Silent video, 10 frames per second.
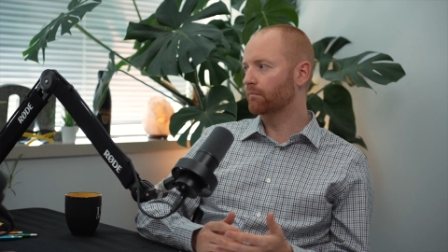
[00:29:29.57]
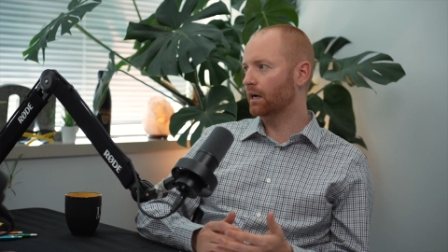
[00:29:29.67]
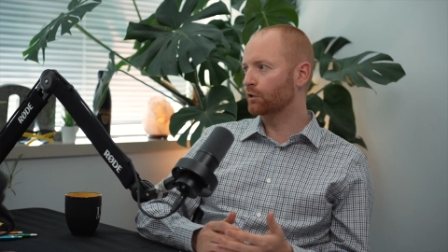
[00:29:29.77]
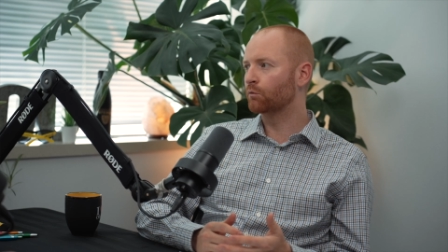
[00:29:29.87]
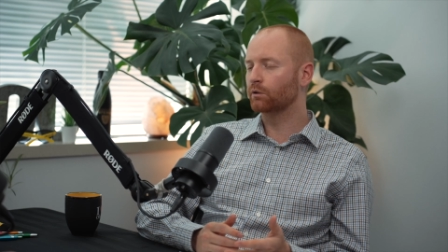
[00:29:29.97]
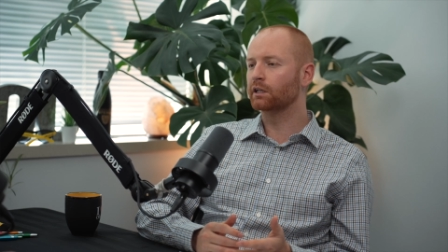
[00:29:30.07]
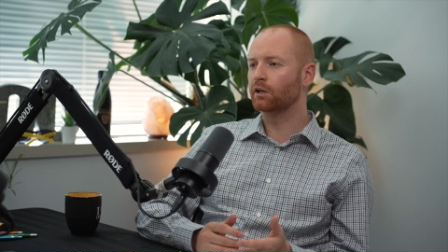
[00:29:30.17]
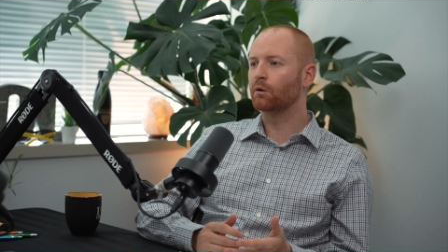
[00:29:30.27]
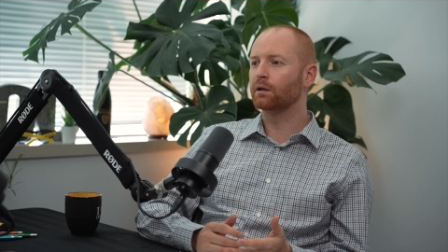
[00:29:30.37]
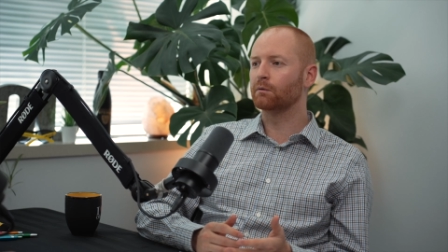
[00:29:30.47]
I don't really
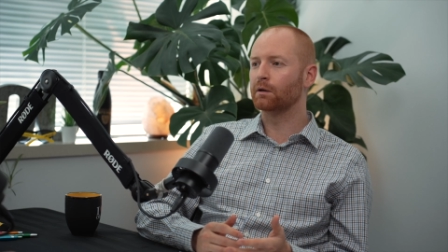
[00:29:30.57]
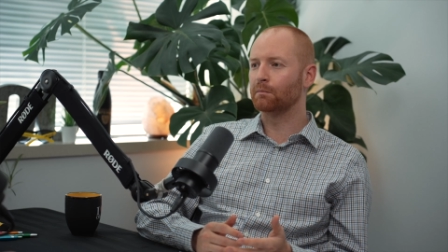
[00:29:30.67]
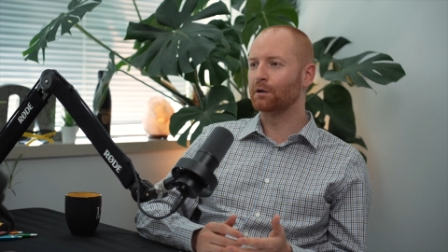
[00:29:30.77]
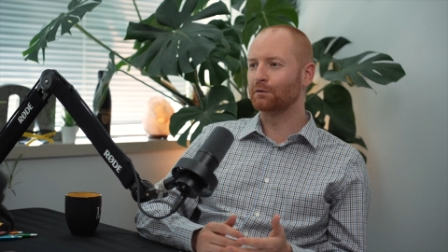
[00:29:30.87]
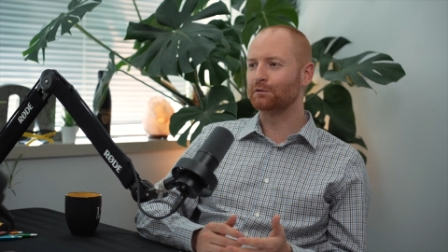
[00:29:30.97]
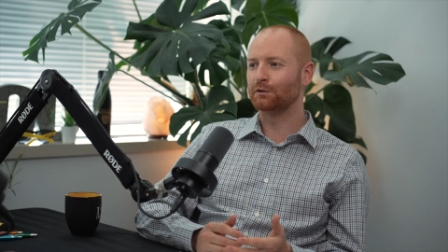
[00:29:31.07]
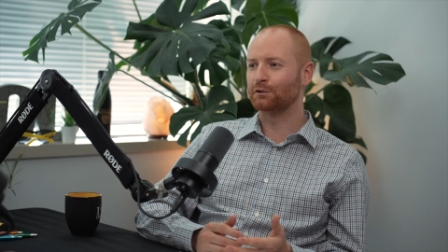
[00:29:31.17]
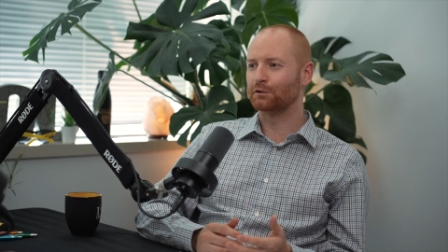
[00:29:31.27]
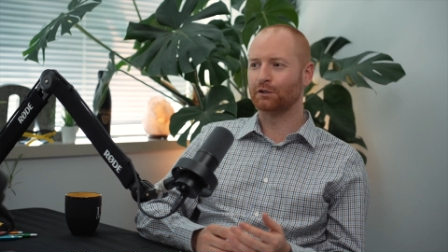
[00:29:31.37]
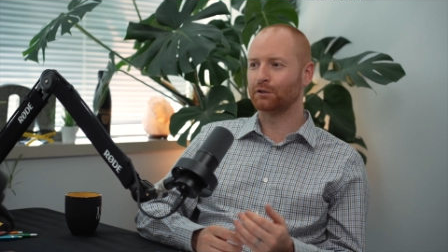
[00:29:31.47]
know anyone in my own
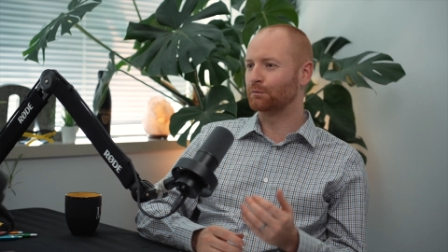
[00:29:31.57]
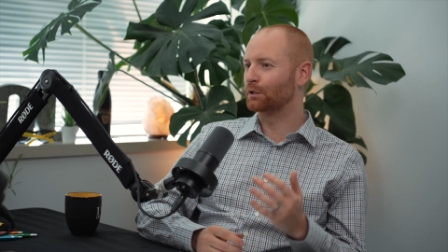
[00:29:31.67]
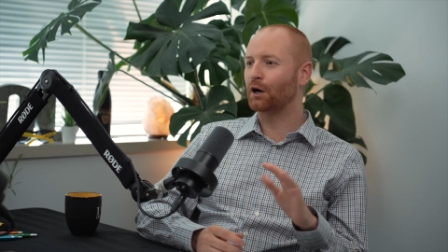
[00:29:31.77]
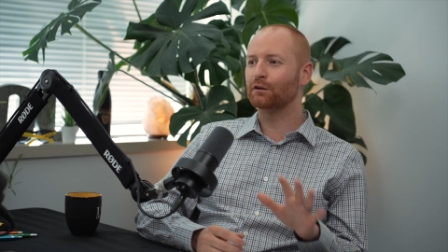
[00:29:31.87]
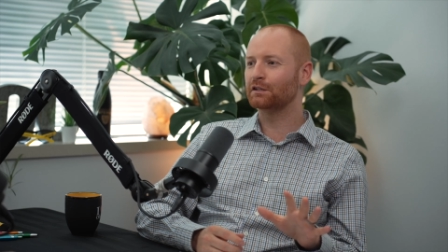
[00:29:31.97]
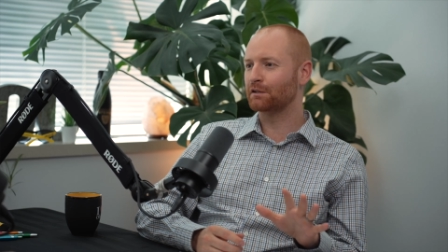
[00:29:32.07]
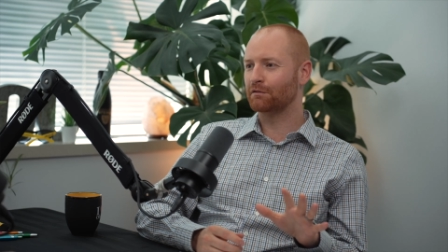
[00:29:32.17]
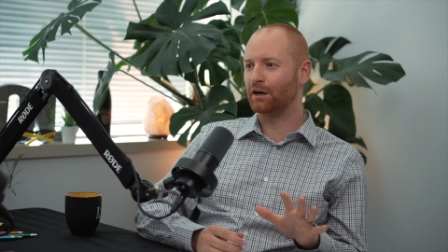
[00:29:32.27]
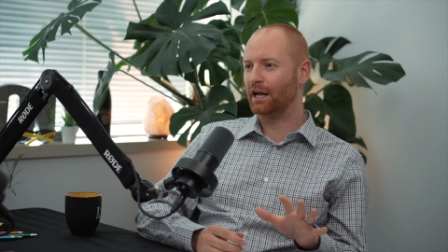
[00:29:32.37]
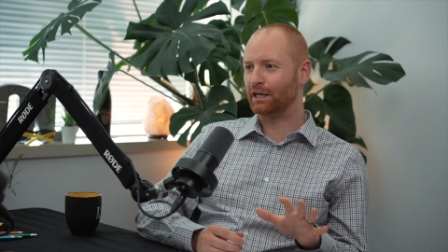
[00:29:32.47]
social circle, regardless of
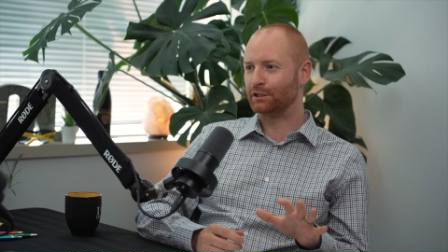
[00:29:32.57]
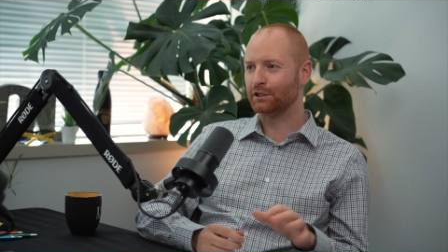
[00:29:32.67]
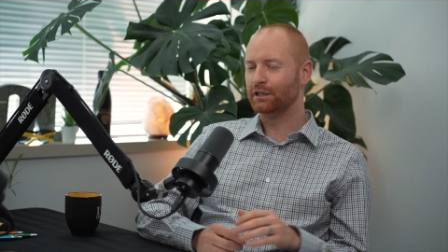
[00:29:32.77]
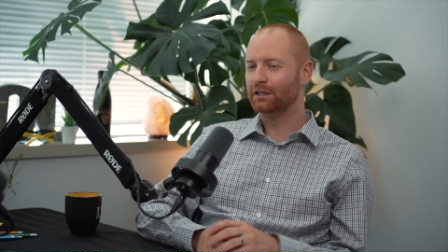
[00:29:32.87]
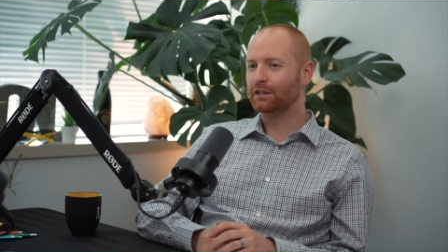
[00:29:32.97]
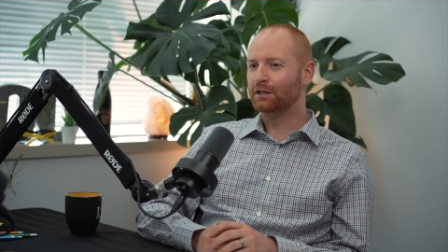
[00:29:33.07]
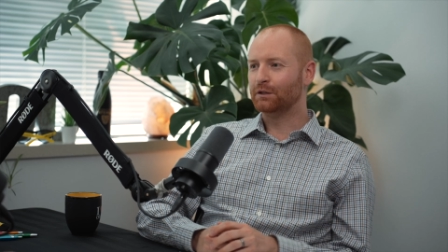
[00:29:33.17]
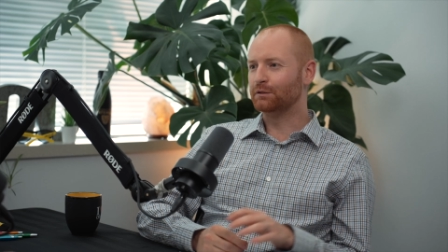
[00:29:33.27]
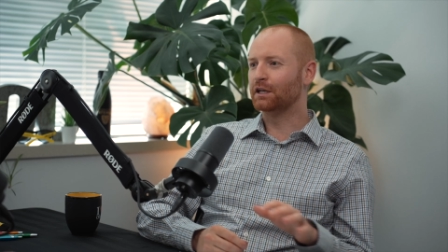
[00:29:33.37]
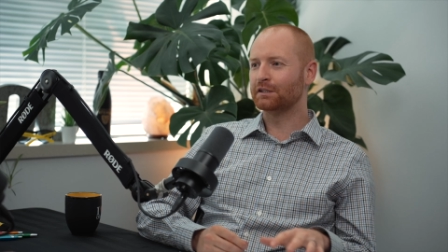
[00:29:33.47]
their age,
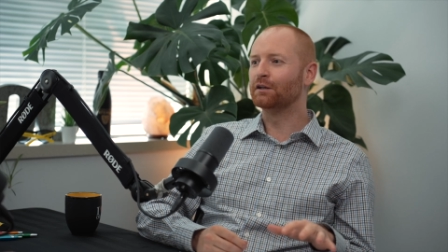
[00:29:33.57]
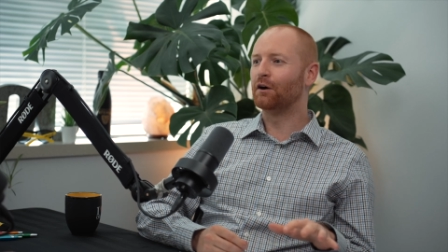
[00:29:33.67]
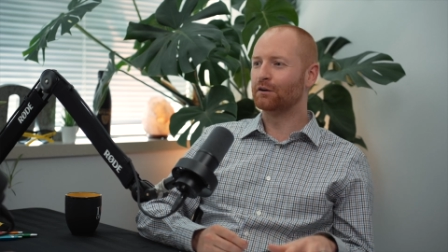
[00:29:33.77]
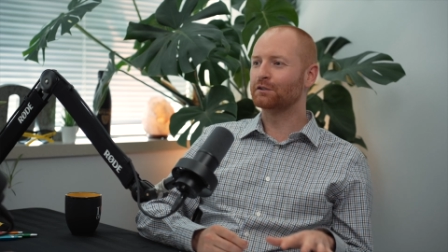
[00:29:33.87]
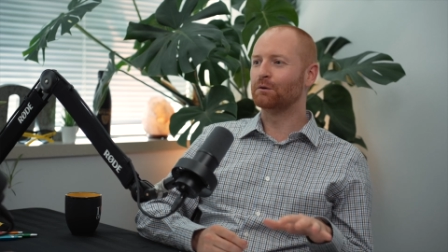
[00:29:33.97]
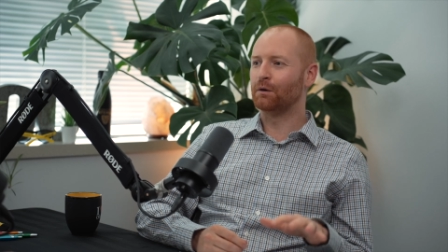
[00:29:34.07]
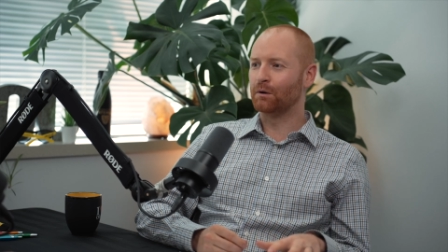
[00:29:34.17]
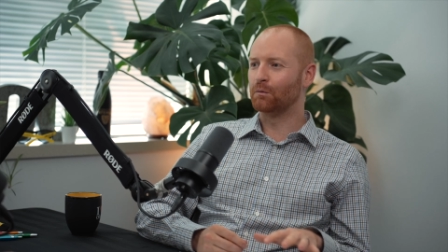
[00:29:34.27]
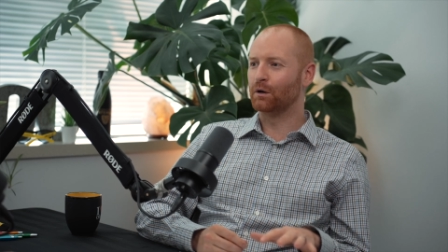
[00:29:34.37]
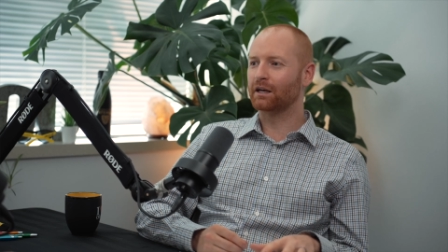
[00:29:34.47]
who doesn't also want
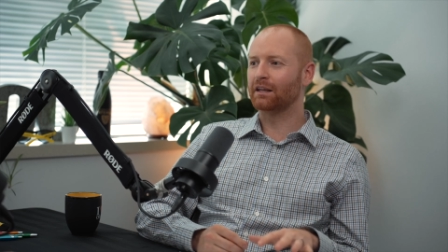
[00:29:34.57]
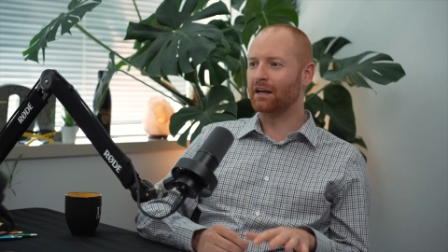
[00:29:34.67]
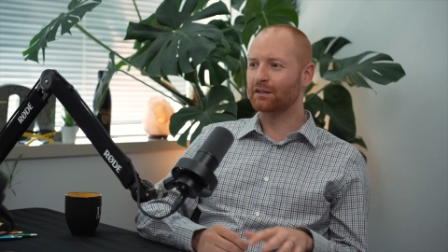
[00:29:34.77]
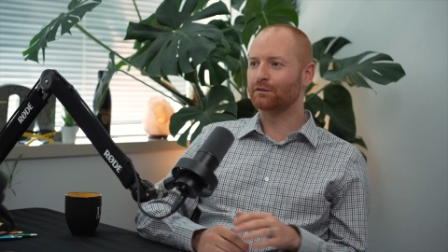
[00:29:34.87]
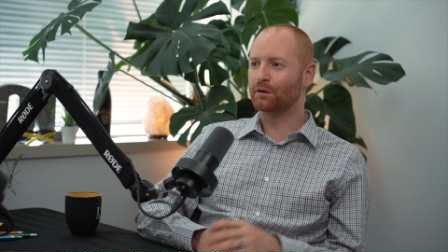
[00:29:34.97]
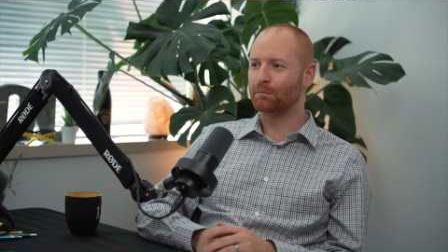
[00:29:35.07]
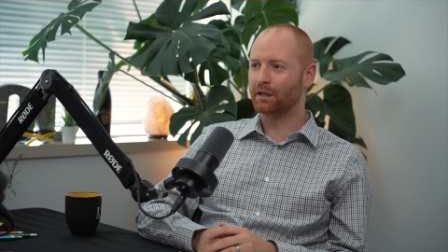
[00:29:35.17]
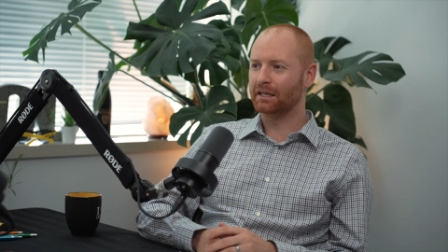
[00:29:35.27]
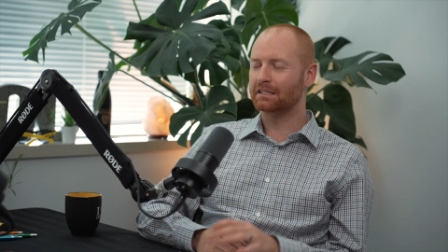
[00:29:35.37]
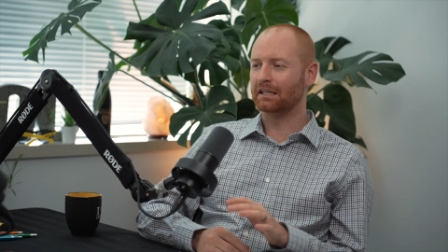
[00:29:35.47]
to work in that sort of
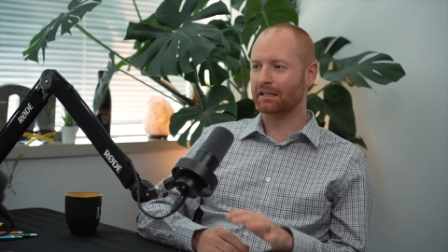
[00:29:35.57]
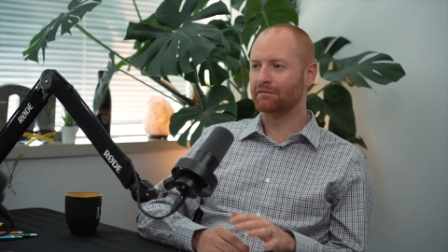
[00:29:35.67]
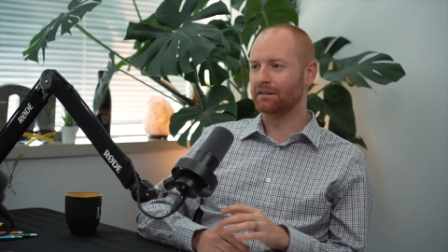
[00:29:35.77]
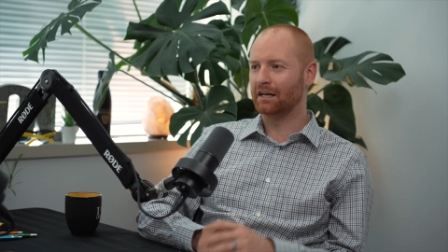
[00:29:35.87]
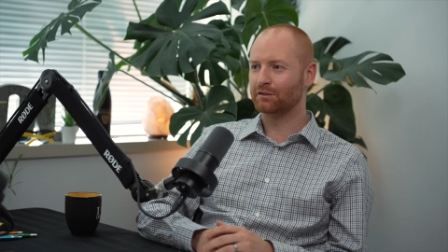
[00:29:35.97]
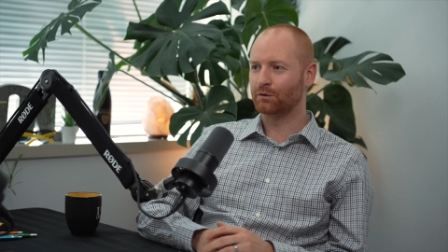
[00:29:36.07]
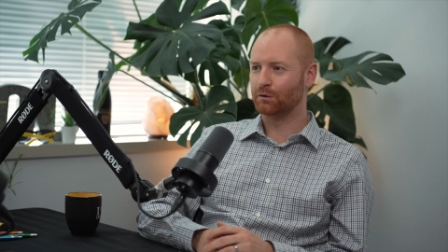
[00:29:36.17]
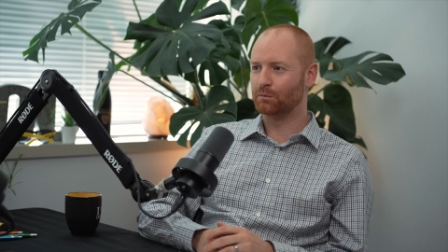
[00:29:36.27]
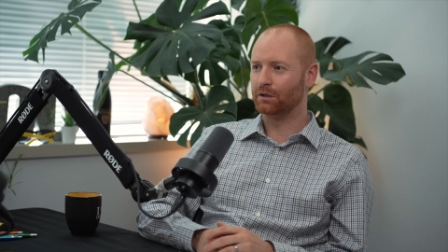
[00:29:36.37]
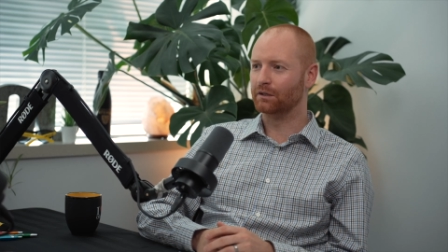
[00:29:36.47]
place and live in that sort
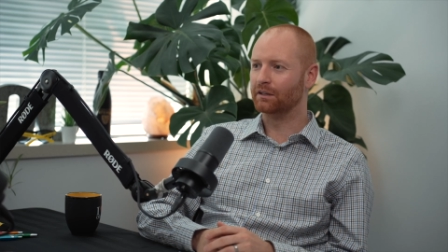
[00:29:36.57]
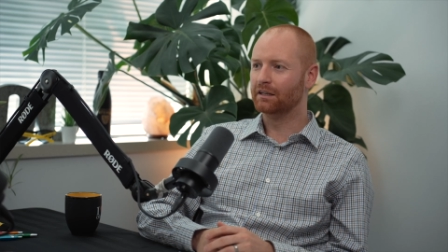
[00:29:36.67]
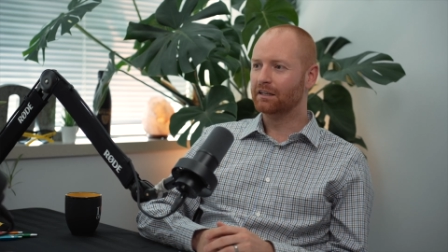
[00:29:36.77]
of world.